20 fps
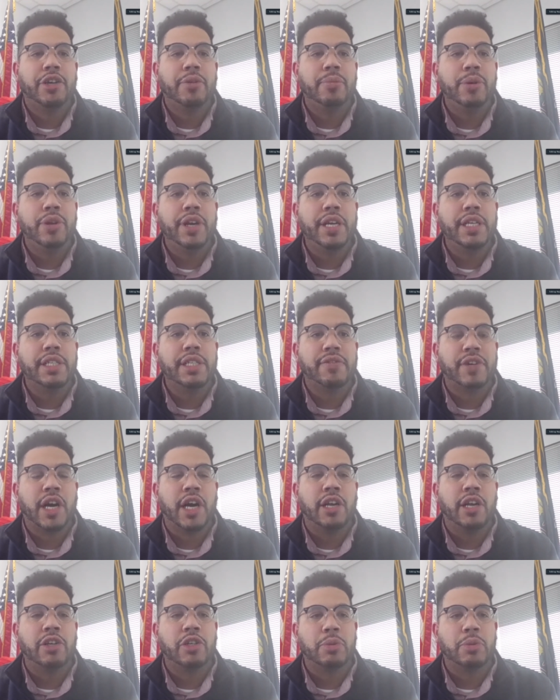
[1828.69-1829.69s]
communities of
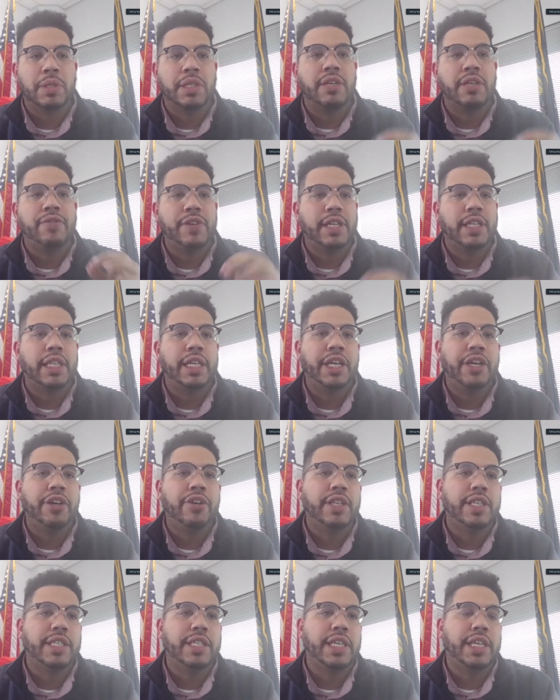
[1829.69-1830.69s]
color, specifically here
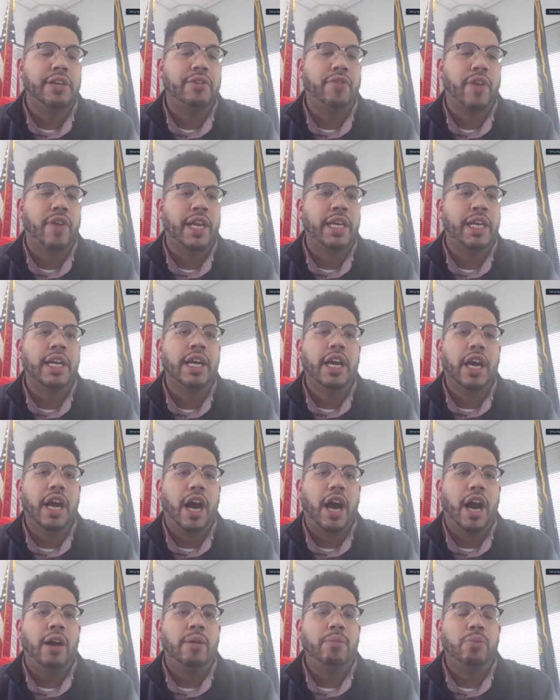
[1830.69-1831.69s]
in the city of Reading.
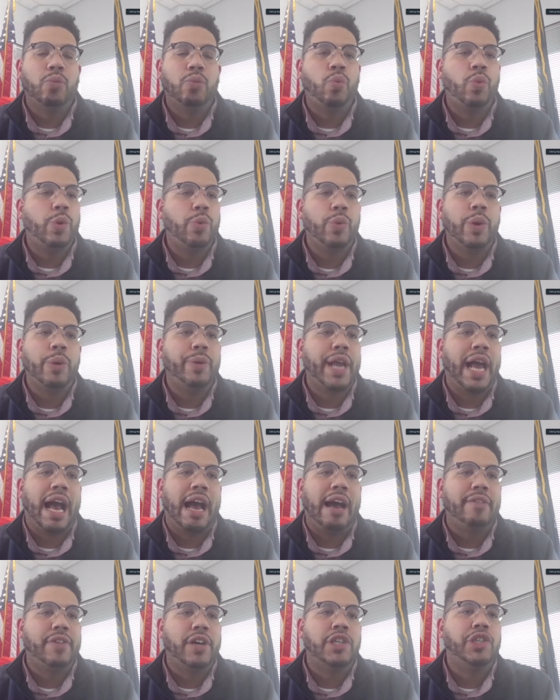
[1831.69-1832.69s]
Um, we, we, would
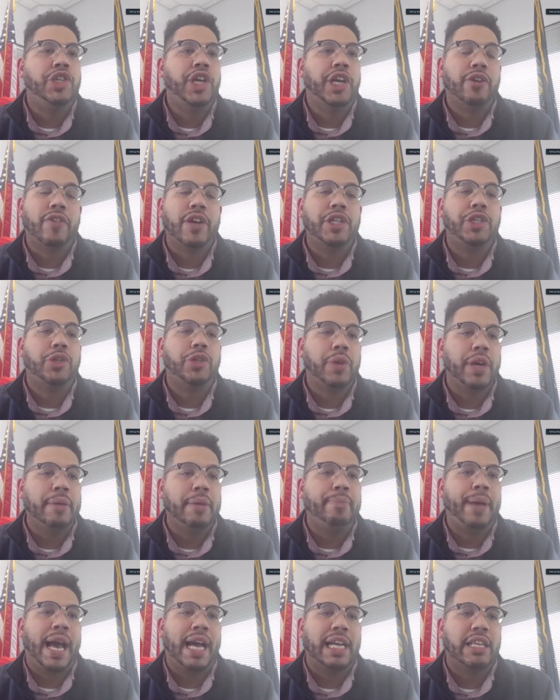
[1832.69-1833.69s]
have a generational
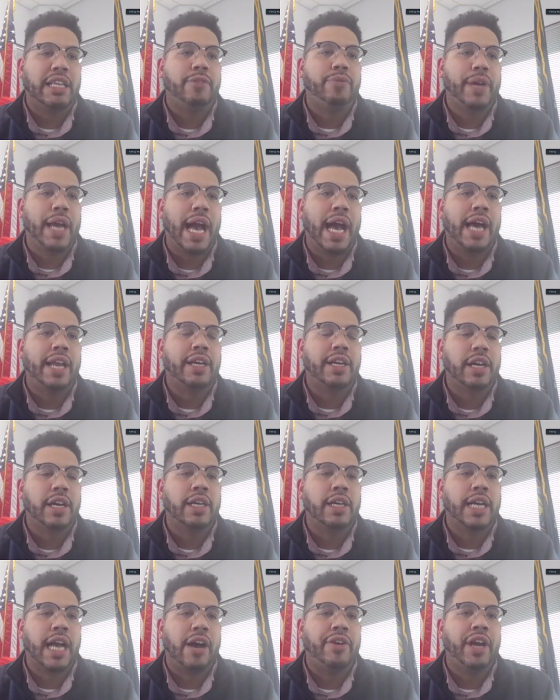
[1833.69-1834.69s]
impact if we had a,
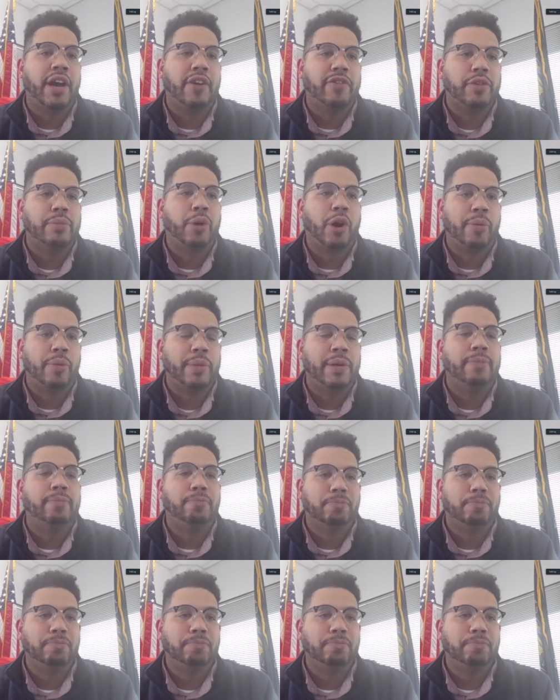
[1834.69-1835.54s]
a county health department.